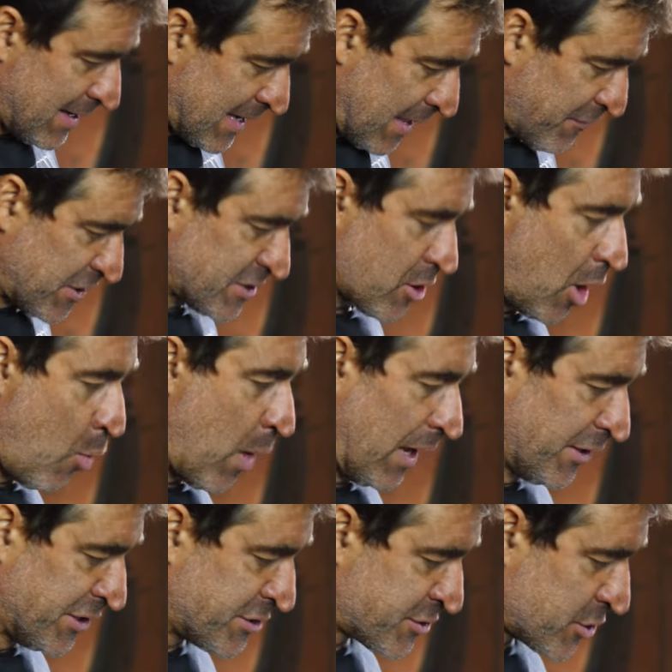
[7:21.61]
get this all
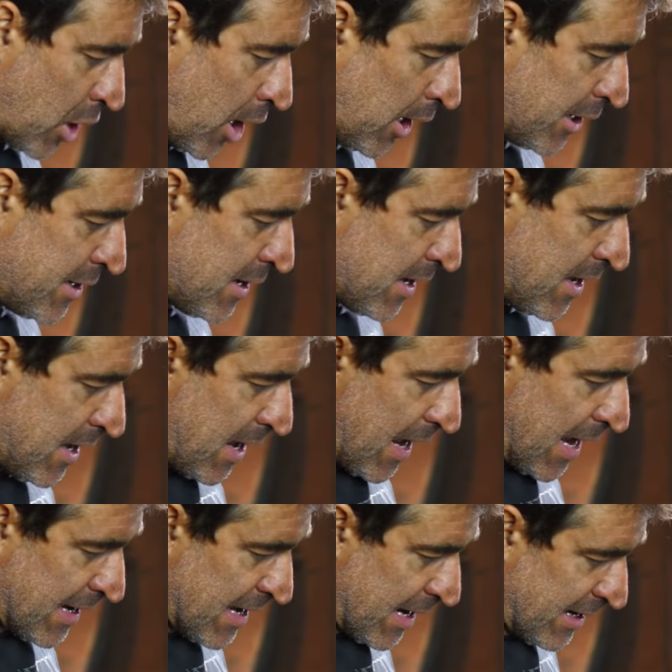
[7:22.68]
welded solid
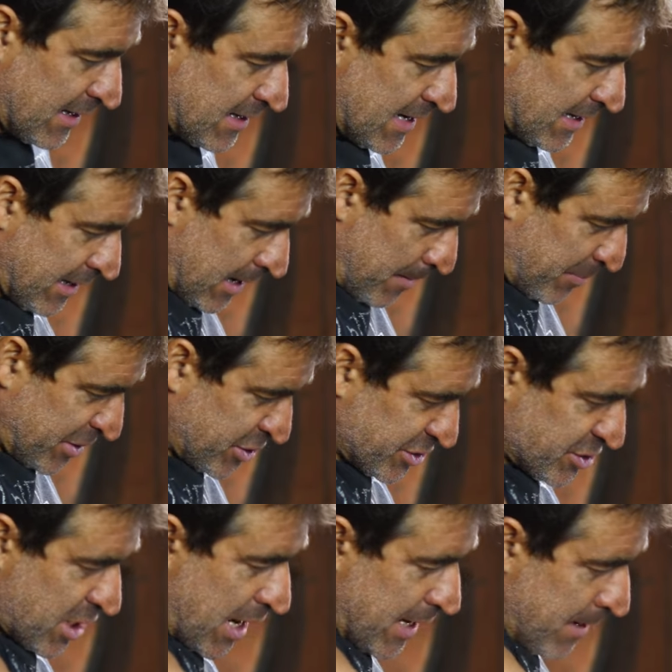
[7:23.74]
and get it heated up and
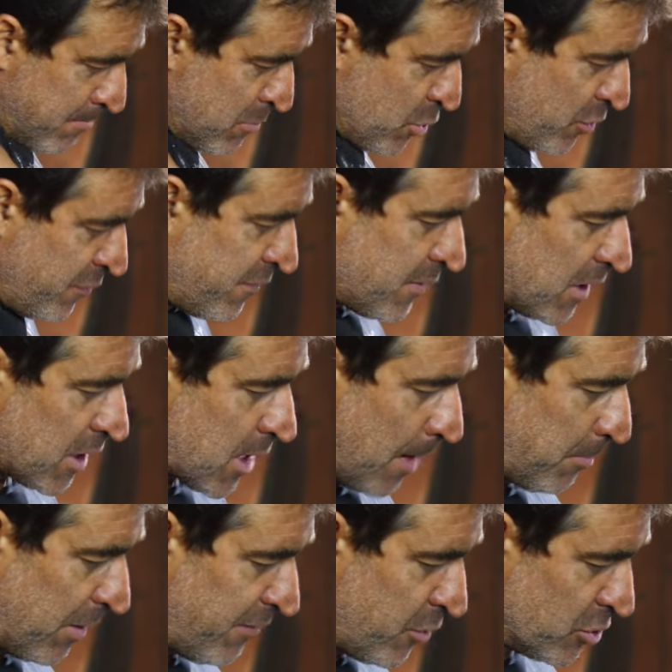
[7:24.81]
just kind of move a
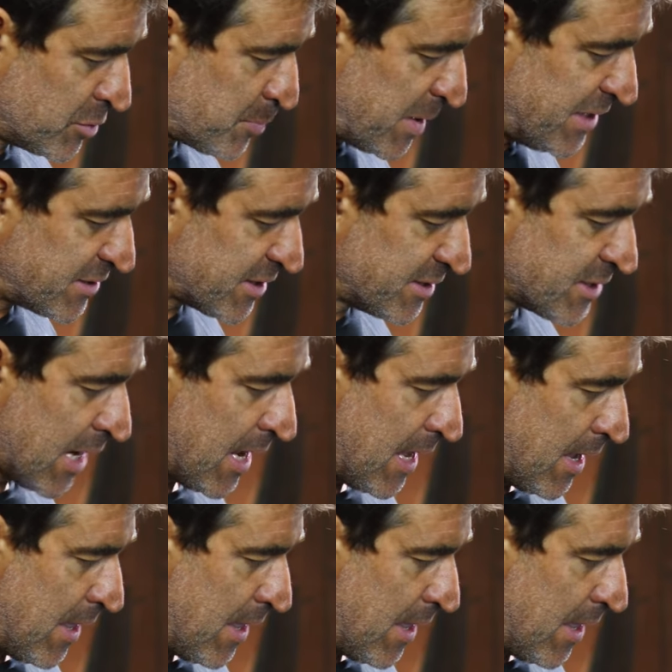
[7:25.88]
couple of those pieces.